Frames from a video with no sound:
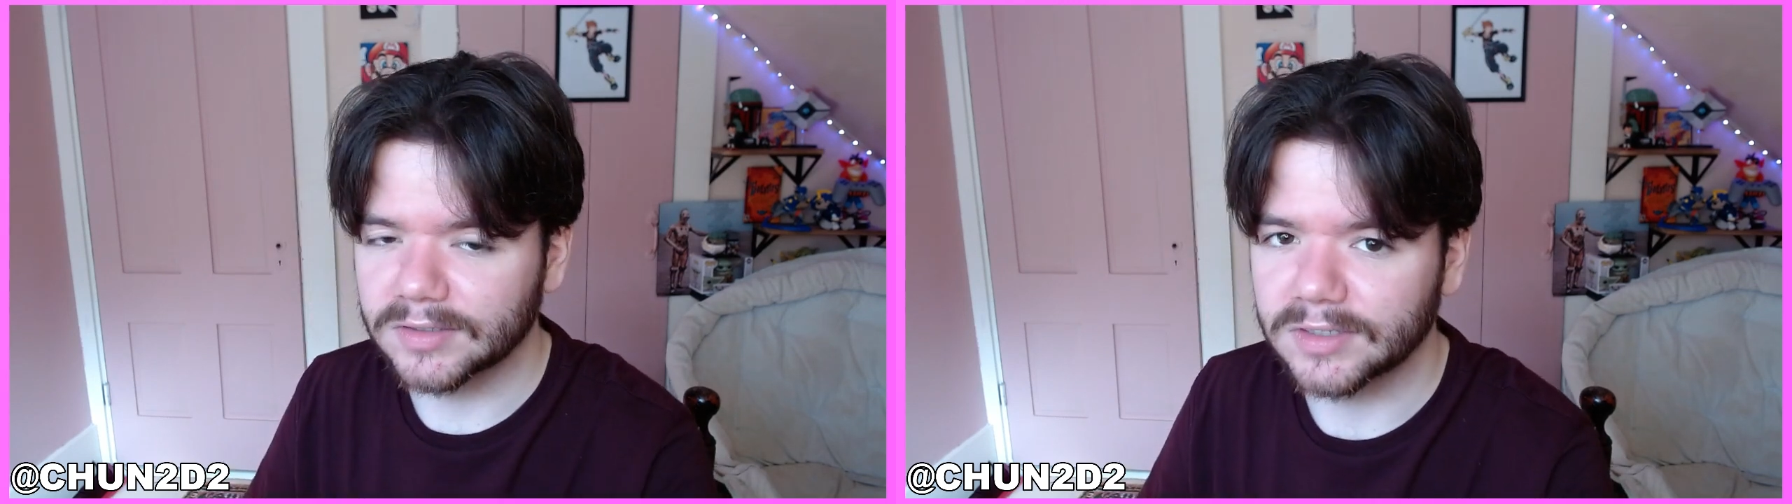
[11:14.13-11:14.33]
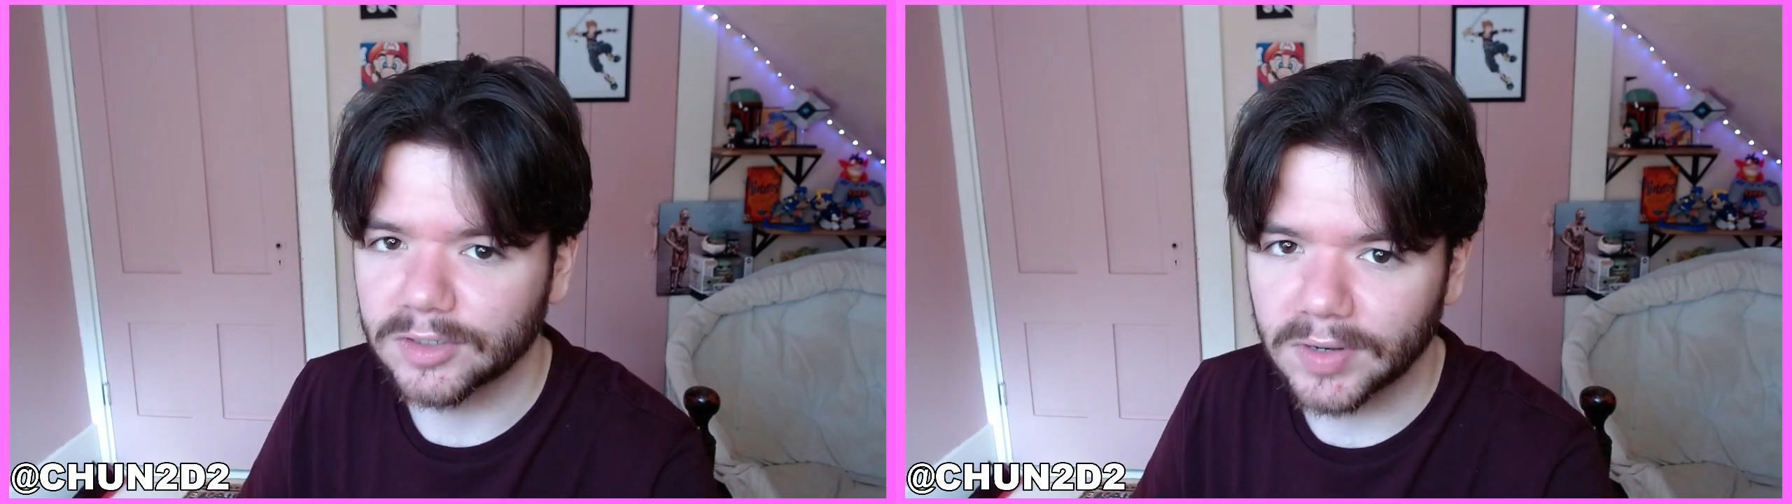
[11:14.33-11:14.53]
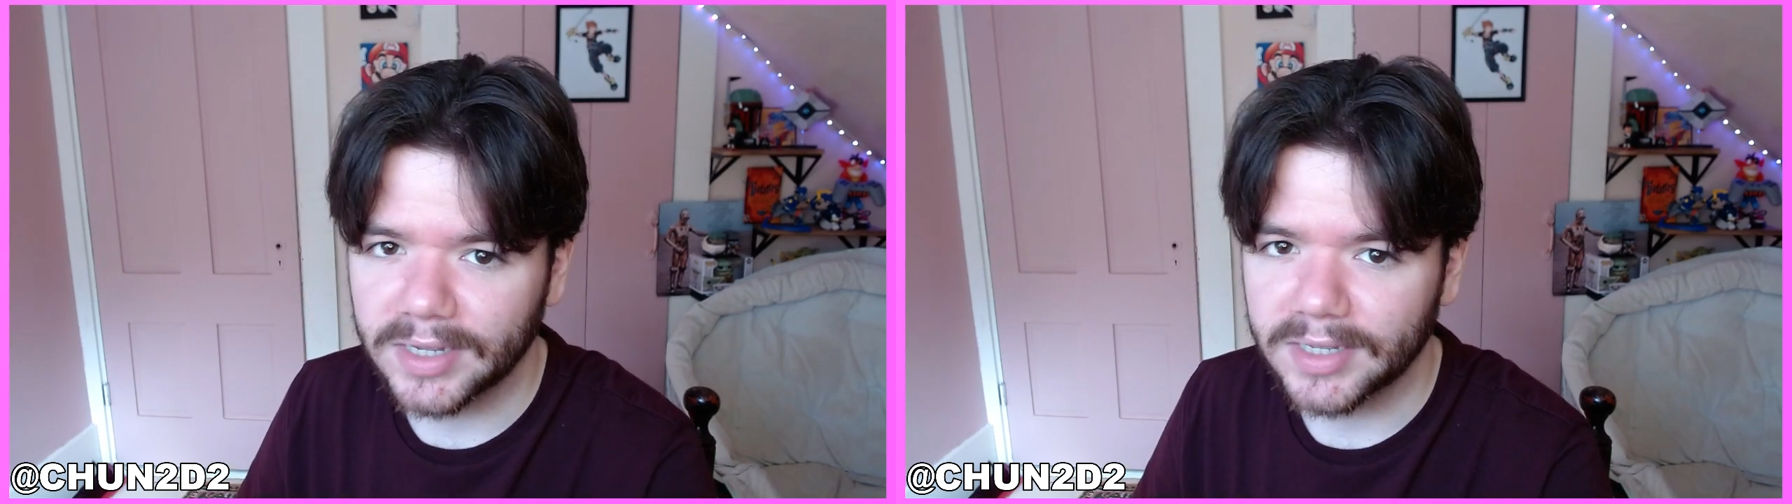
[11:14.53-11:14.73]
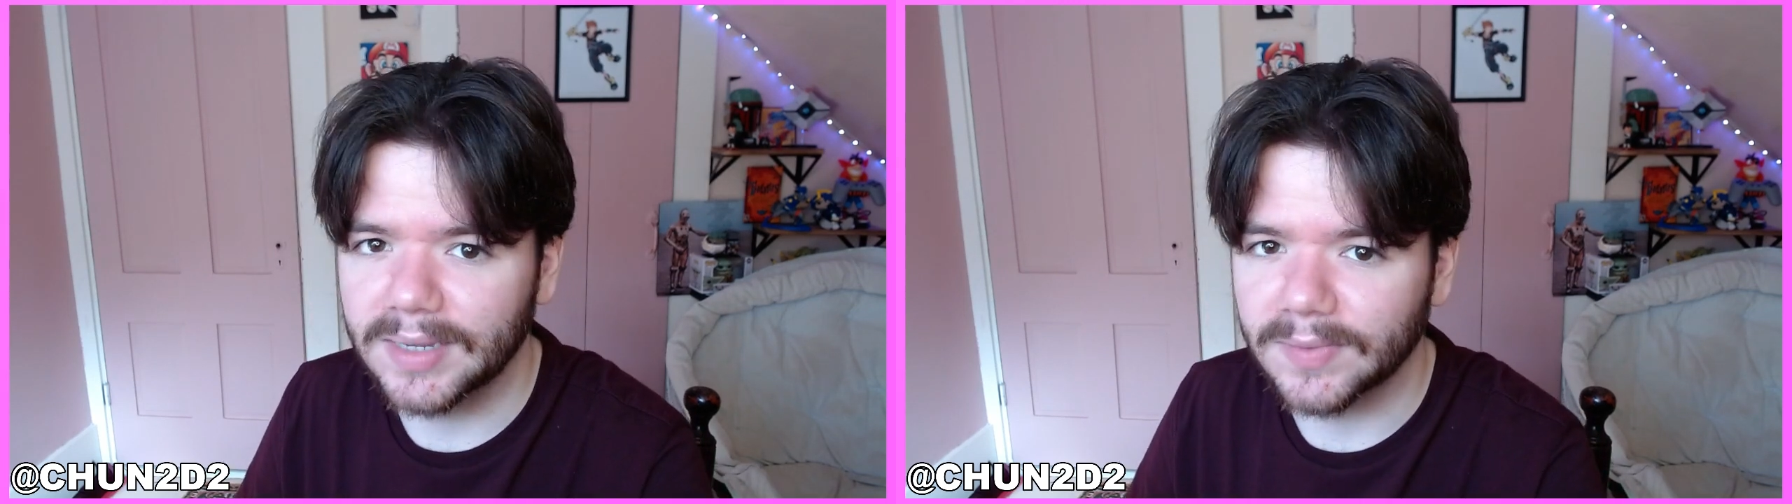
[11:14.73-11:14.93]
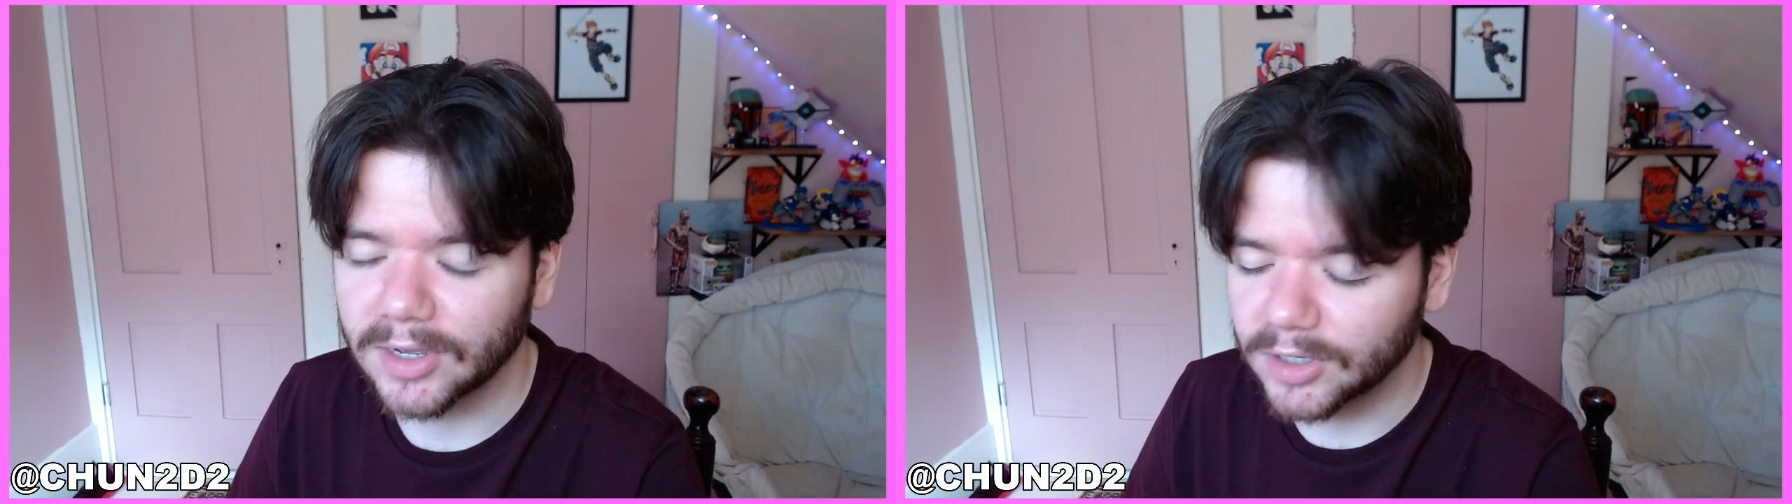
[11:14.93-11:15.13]
is a great
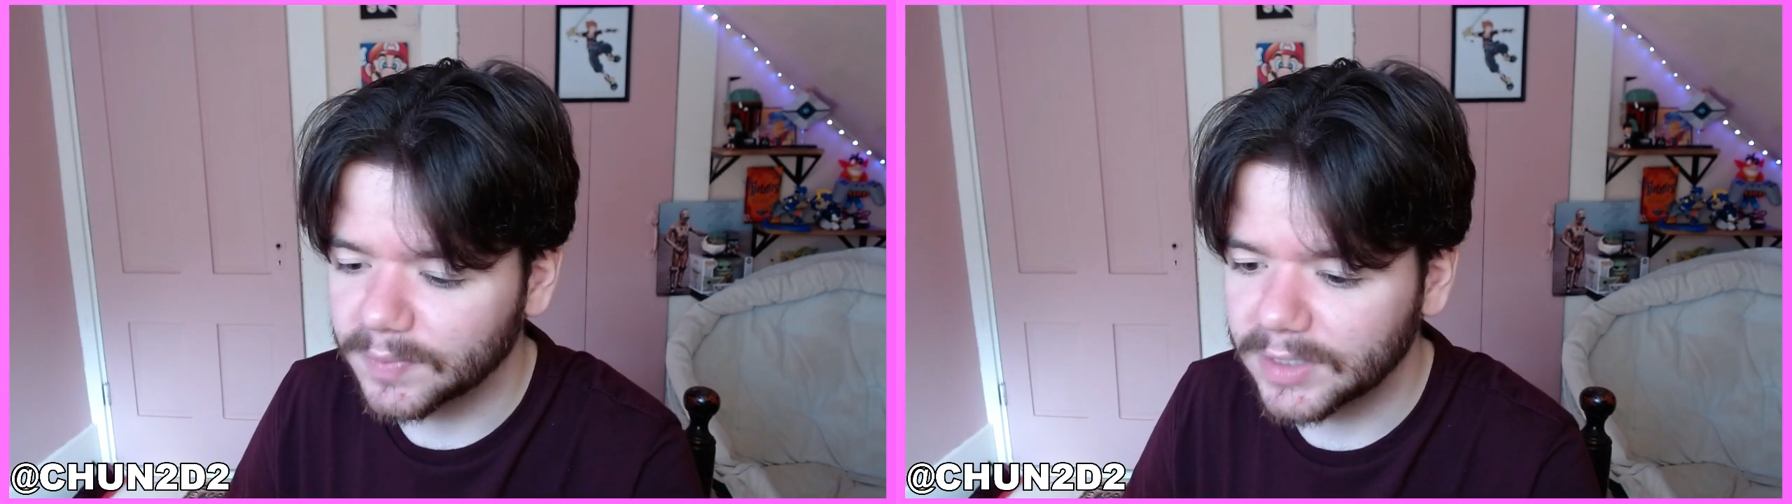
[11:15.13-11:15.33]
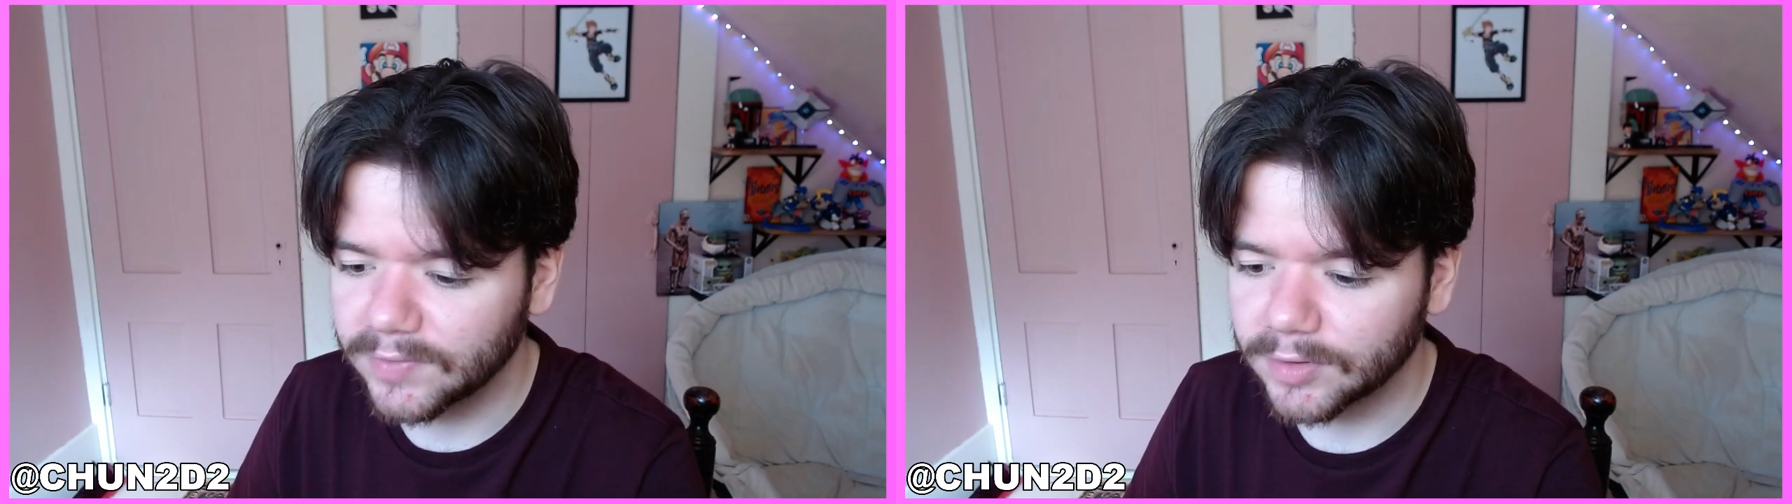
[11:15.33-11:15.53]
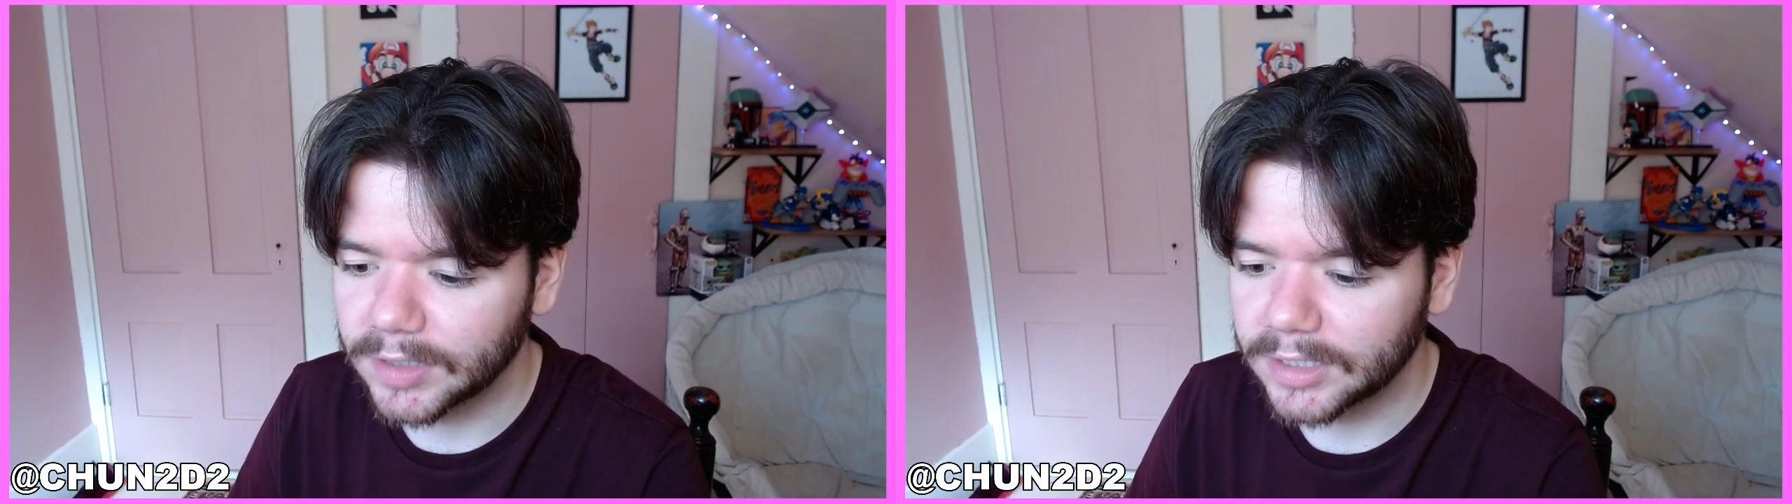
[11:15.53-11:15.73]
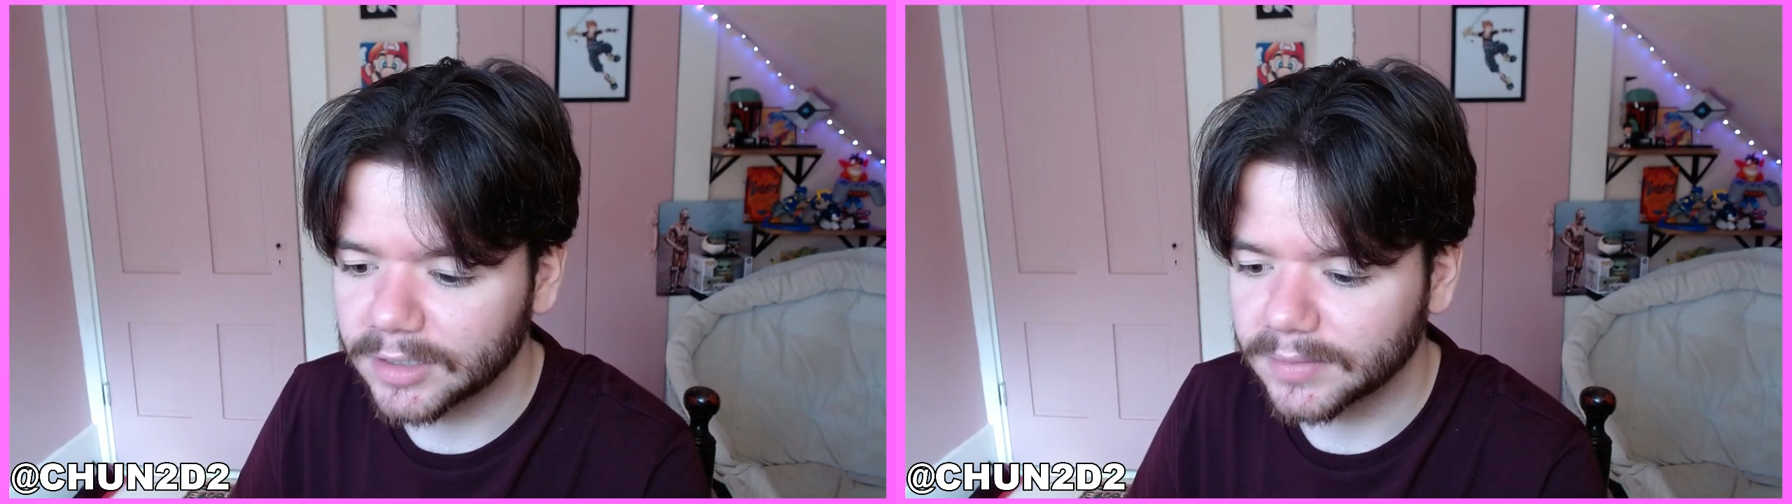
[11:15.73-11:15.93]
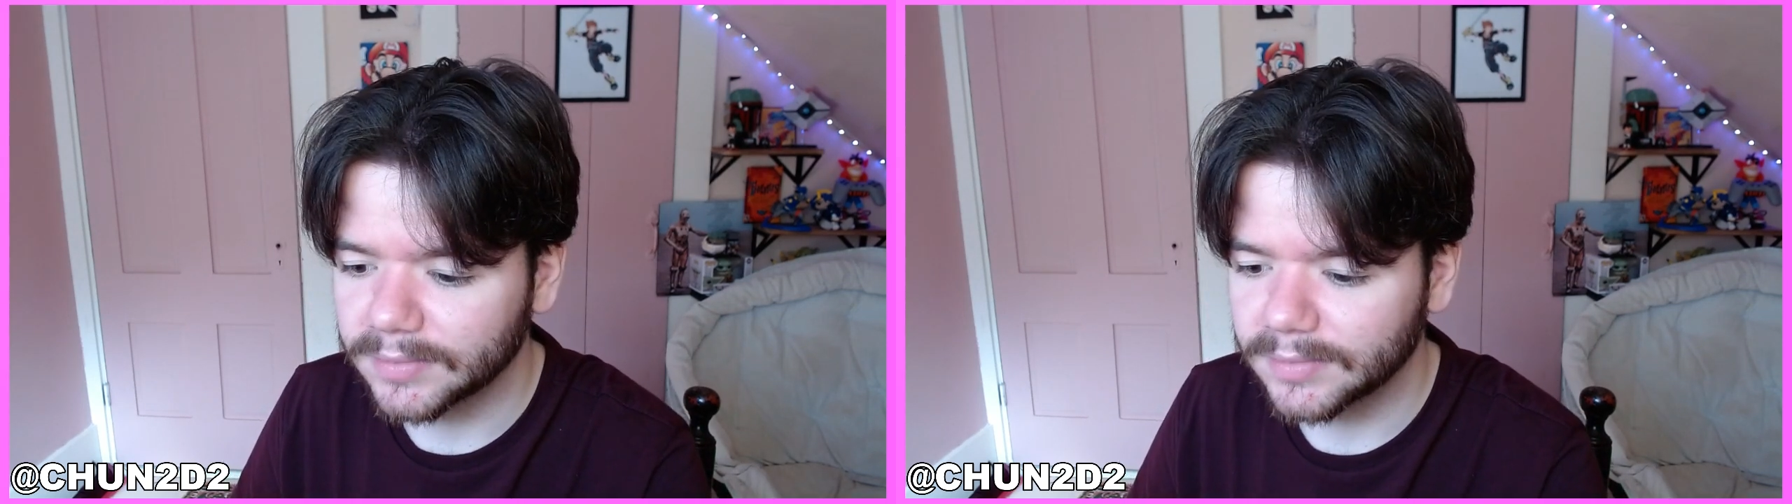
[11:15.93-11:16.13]
game that could be even
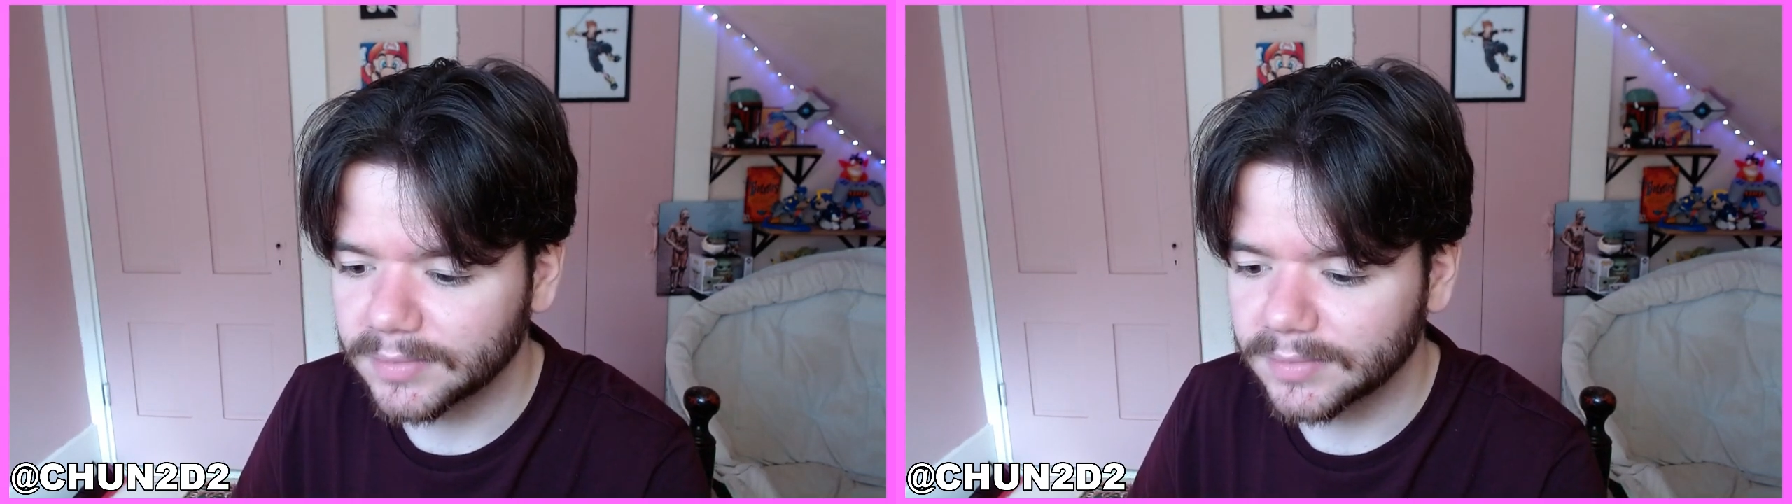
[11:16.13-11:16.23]
greater.